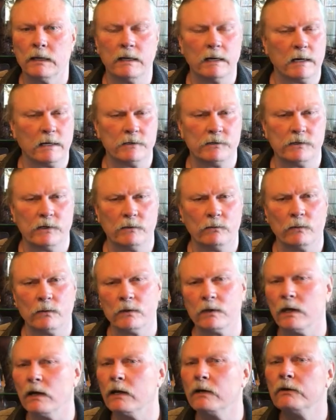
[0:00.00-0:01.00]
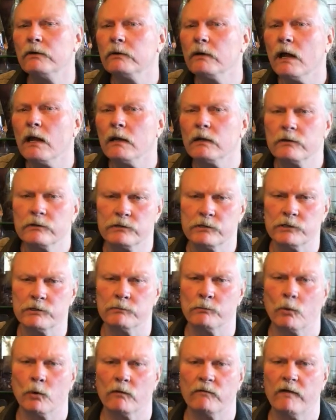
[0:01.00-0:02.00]
And I said, well, the $100
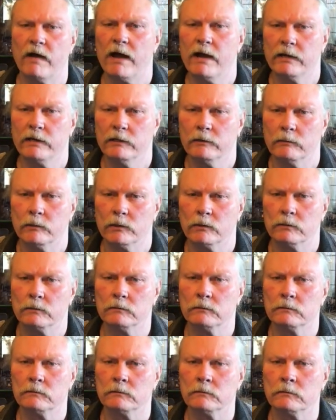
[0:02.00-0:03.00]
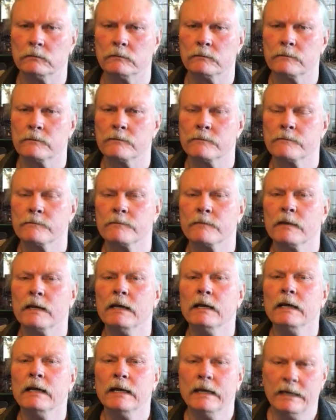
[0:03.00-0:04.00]
is more valuable.
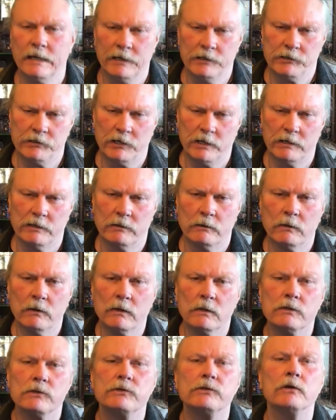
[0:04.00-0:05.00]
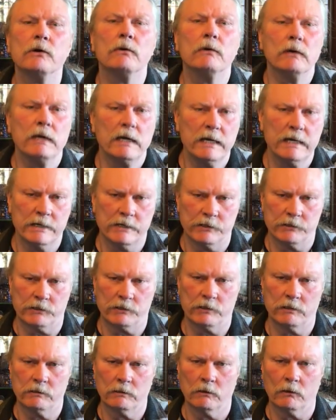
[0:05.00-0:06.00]
And he said, so it
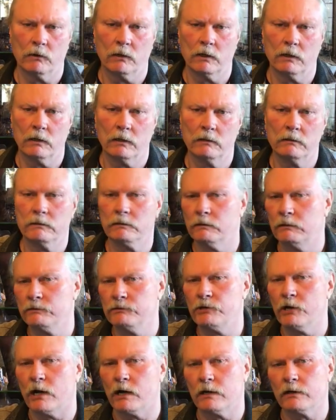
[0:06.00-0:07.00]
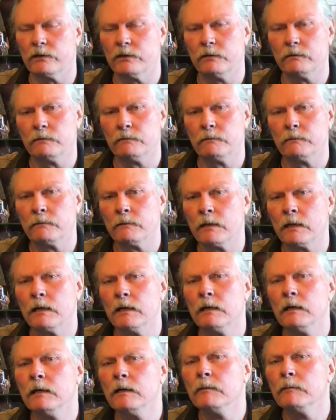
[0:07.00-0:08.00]
is, Lord, Jonathan,
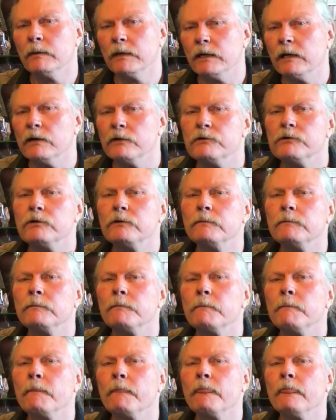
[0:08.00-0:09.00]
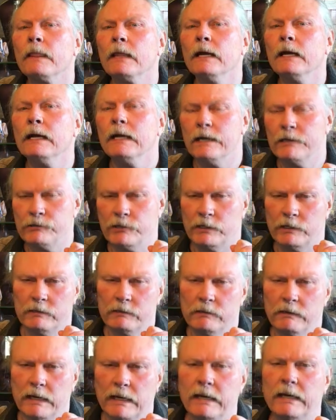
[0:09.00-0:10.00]
because he
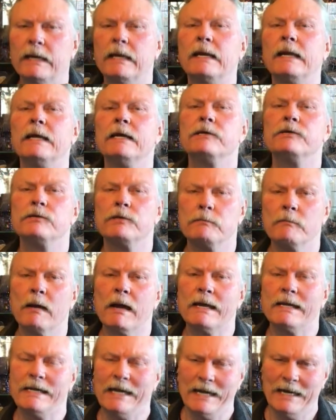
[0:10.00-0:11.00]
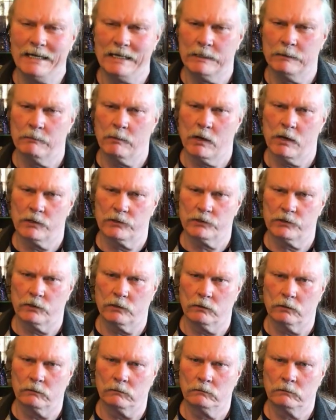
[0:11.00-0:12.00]
said, and it is in my kingdom
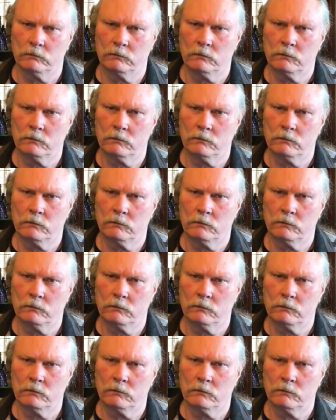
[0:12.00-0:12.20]
also.